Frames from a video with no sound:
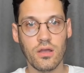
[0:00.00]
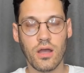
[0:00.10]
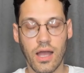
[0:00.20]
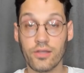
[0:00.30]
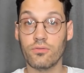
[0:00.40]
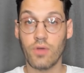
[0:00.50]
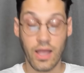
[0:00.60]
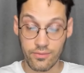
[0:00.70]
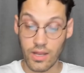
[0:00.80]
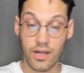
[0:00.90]
I,
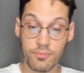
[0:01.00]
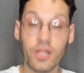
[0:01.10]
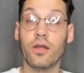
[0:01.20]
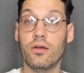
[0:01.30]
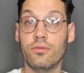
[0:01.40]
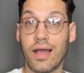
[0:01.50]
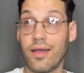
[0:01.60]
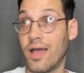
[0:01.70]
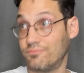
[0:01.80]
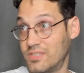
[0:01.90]
I and I'm gonna I,
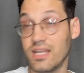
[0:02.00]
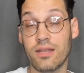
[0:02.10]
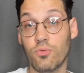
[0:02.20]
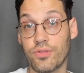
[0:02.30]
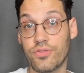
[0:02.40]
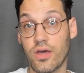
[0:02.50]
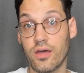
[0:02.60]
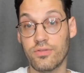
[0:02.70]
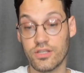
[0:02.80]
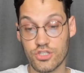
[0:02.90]
I did it with uh,
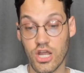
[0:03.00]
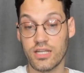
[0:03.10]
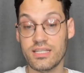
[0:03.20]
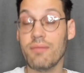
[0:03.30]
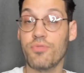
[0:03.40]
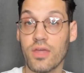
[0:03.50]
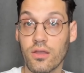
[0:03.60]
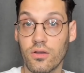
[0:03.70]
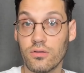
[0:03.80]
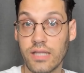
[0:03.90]
the Johnny Depp thing
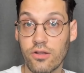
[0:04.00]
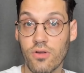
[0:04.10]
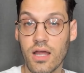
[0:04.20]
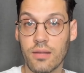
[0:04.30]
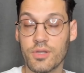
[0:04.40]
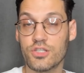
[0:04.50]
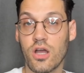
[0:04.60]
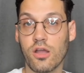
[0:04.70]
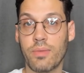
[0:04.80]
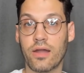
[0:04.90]
later on. I'm gonna talk
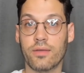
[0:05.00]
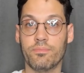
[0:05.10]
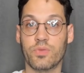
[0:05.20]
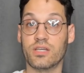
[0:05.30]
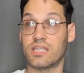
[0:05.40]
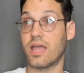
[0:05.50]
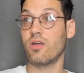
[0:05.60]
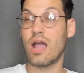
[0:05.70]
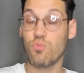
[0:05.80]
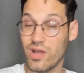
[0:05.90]
about it because I, I
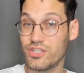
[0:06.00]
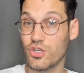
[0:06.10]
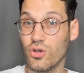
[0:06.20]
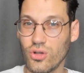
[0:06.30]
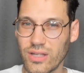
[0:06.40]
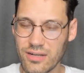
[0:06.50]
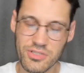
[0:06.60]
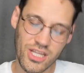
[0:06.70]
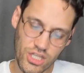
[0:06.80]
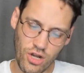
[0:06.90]
went to Google and I was
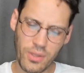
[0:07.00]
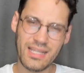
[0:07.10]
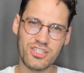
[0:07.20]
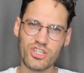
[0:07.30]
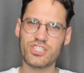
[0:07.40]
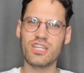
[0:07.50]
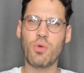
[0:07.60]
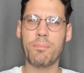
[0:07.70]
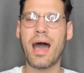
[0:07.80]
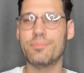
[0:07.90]
like, you know what? Let's just see what
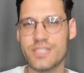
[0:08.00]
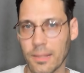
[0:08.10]
pops up.